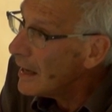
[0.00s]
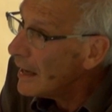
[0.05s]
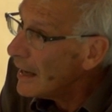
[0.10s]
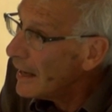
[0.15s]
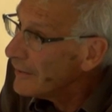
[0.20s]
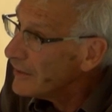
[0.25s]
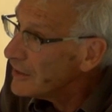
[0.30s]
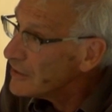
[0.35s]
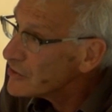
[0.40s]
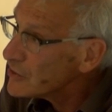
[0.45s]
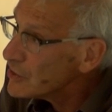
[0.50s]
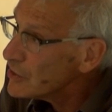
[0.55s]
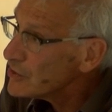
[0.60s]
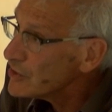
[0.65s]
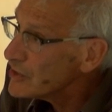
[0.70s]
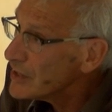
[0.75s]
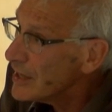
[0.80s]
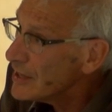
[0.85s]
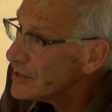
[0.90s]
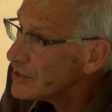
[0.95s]
And the
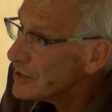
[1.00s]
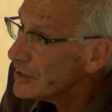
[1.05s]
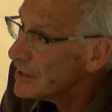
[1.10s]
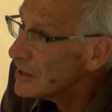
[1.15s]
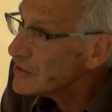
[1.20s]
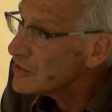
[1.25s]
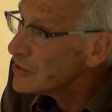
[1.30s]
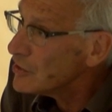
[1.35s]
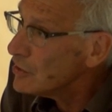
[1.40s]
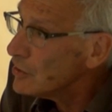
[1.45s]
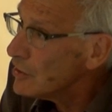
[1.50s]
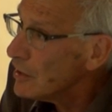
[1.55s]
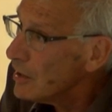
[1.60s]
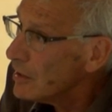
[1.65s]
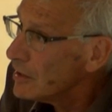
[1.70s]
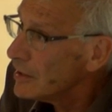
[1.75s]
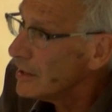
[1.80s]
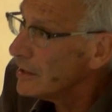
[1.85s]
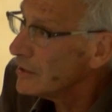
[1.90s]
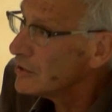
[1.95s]
association is no
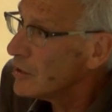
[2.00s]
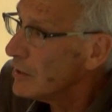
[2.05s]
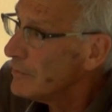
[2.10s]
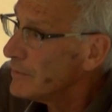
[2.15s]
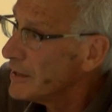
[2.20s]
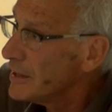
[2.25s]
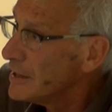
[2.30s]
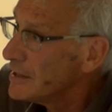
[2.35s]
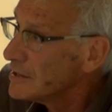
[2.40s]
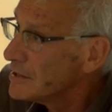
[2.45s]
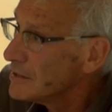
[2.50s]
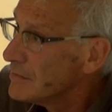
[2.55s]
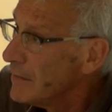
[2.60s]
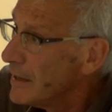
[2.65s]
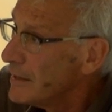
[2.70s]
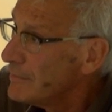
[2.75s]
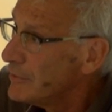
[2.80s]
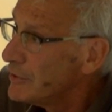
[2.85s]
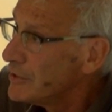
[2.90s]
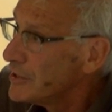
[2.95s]
longer dominated
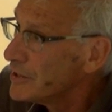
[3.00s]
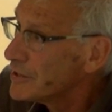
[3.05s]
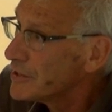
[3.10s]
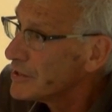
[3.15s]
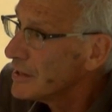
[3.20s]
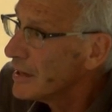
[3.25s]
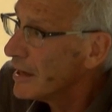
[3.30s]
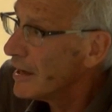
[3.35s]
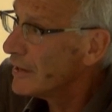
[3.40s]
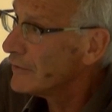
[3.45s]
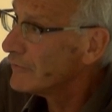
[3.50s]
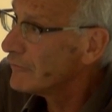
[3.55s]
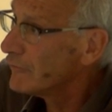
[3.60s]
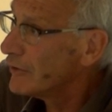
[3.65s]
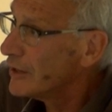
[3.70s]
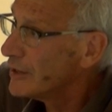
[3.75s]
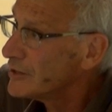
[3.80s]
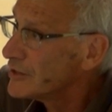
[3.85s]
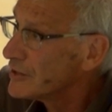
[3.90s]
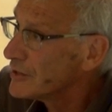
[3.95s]
by British and
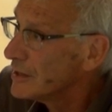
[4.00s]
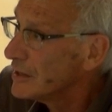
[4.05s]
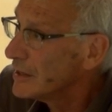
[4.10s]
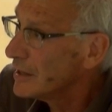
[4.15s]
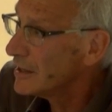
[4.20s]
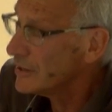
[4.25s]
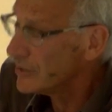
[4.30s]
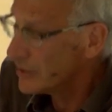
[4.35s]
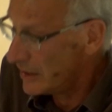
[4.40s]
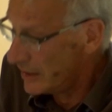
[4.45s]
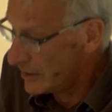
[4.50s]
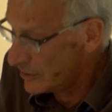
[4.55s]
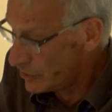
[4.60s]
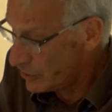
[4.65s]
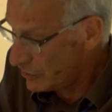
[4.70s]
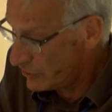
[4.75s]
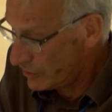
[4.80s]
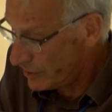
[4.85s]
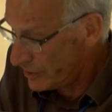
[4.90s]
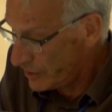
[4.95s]
French
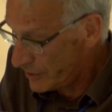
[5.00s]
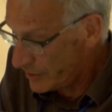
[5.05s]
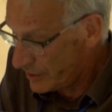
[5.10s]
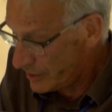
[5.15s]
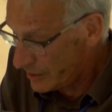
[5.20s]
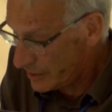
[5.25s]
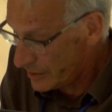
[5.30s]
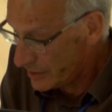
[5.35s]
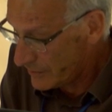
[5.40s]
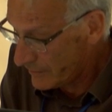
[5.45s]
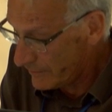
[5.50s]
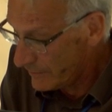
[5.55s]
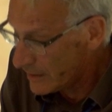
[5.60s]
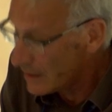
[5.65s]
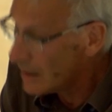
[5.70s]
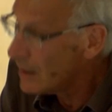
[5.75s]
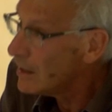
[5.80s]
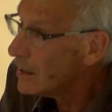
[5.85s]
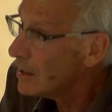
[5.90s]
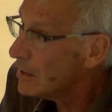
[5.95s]
intellectual traditions.
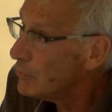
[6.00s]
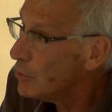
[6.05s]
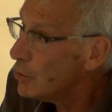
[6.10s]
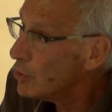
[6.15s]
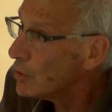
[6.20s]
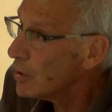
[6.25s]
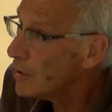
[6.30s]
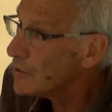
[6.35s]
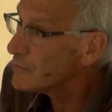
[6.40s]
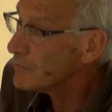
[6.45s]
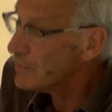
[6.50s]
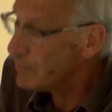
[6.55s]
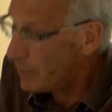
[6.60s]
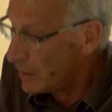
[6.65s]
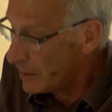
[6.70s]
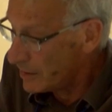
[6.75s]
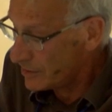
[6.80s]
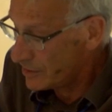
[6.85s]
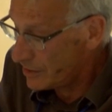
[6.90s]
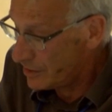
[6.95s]
A more
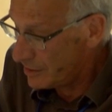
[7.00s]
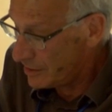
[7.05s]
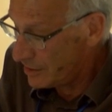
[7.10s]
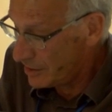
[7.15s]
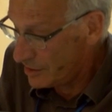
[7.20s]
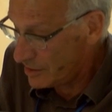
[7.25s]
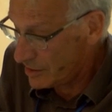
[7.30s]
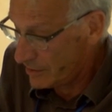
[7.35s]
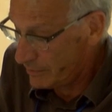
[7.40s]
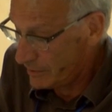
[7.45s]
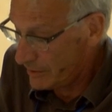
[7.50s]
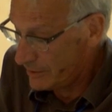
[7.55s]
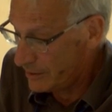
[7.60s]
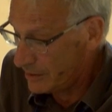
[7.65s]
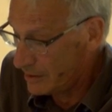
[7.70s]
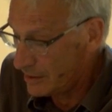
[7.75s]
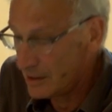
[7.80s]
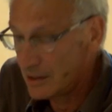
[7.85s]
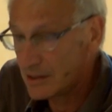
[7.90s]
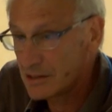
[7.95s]
cosmopolitan discipline
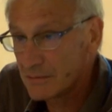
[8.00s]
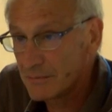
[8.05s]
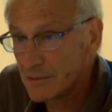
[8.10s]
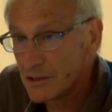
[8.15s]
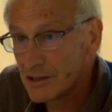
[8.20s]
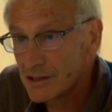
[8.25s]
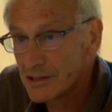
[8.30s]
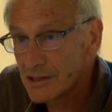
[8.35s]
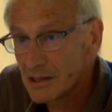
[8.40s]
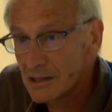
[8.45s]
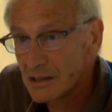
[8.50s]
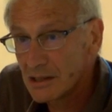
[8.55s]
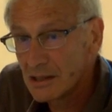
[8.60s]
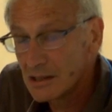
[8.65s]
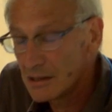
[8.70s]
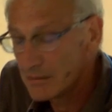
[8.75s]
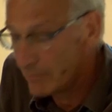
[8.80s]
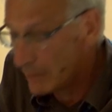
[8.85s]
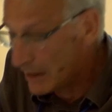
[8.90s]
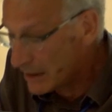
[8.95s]
is emerging,
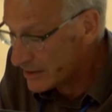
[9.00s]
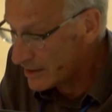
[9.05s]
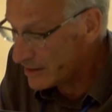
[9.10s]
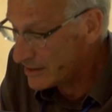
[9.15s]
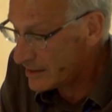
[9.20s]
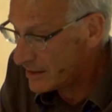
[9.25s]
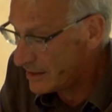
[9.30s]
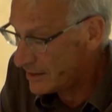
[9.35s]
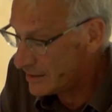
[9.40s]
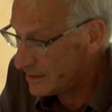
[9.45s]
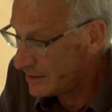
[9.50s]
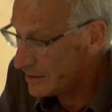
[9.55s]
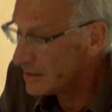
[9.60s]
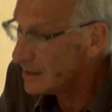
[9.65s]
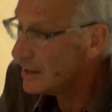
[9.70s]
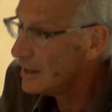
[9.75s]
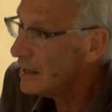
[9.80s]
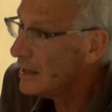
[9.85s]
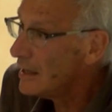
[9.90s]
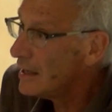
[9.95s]
multi-centered,
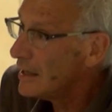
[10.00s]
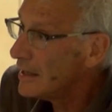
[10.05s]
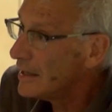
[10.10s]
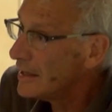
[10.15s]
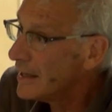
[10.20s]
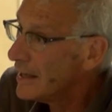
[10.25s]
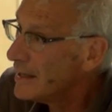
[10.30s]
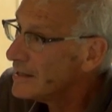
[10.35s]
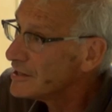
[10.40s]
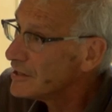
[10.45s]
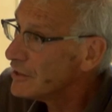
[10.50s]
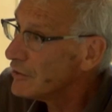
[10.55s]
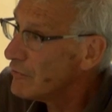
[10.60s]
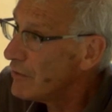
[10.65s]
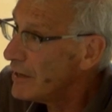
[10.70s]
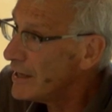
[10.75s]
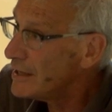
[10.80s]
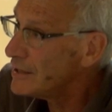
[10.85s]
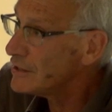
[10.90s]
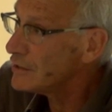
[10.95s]
engaged in a
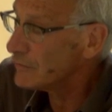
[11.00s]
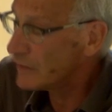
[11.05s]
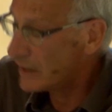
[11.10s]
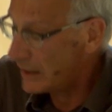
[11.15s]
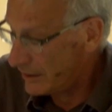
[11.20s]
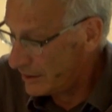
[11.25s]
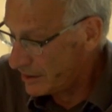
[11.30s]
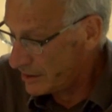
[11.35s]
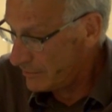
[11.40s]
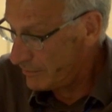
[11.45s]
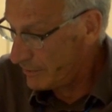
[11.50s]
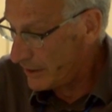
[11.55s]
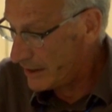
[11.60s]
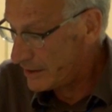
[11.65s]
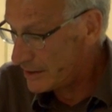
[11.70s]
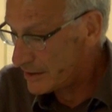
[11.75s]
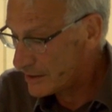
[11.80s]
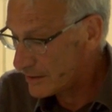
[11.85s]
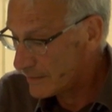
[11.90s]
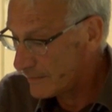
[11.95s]
range of current
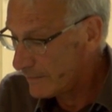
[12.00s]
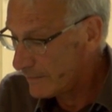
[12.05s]
debates.